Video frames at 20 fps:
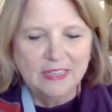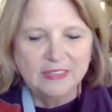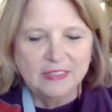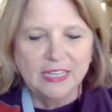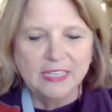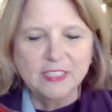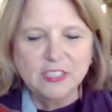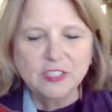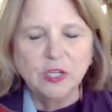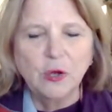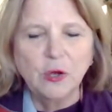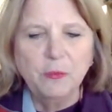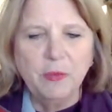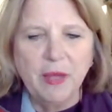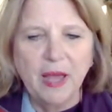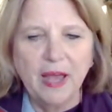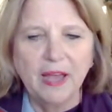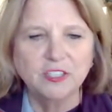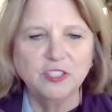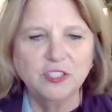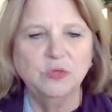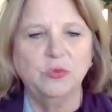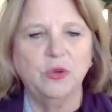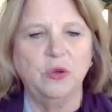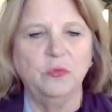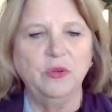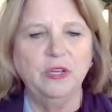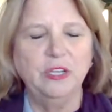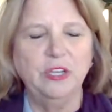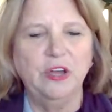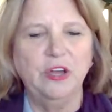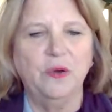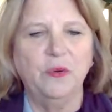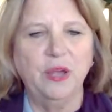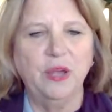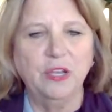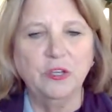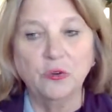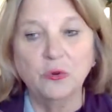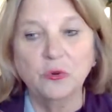Let's go back to what we know
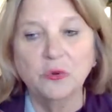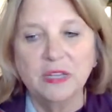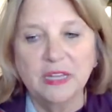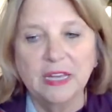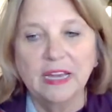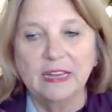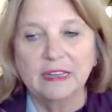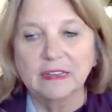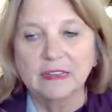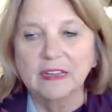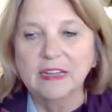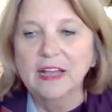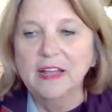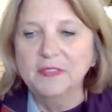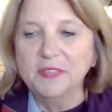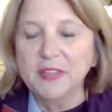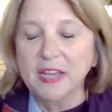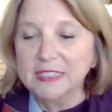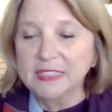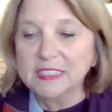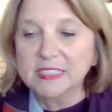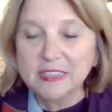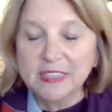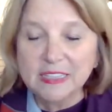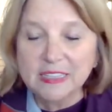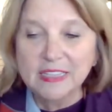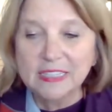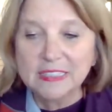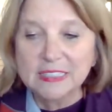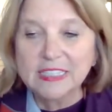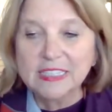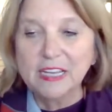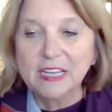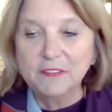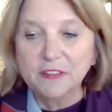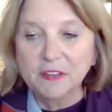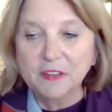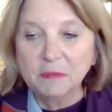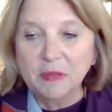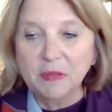and create. That's the thing that's
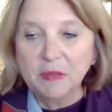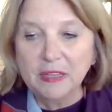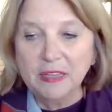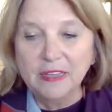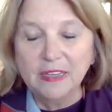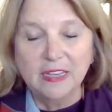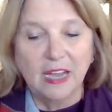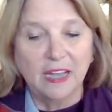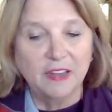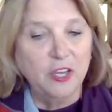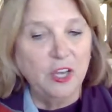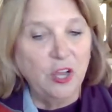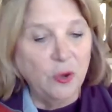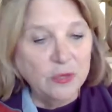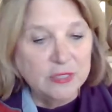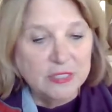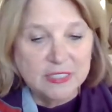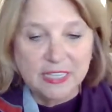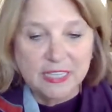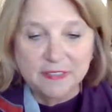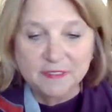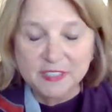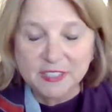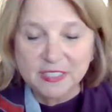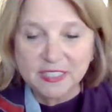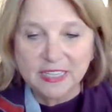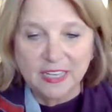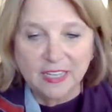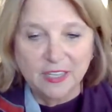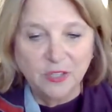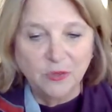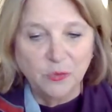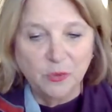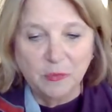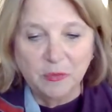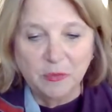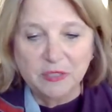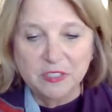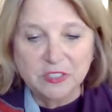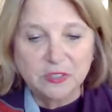saving me. I know it saves the Kenyan
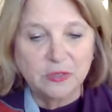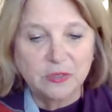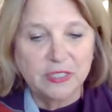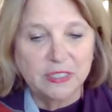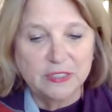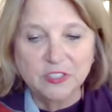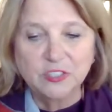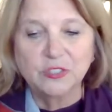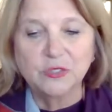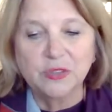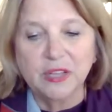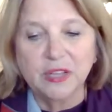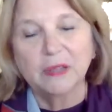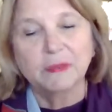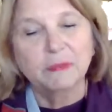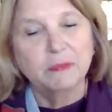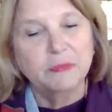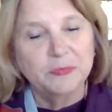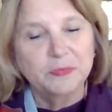women, so let's do that.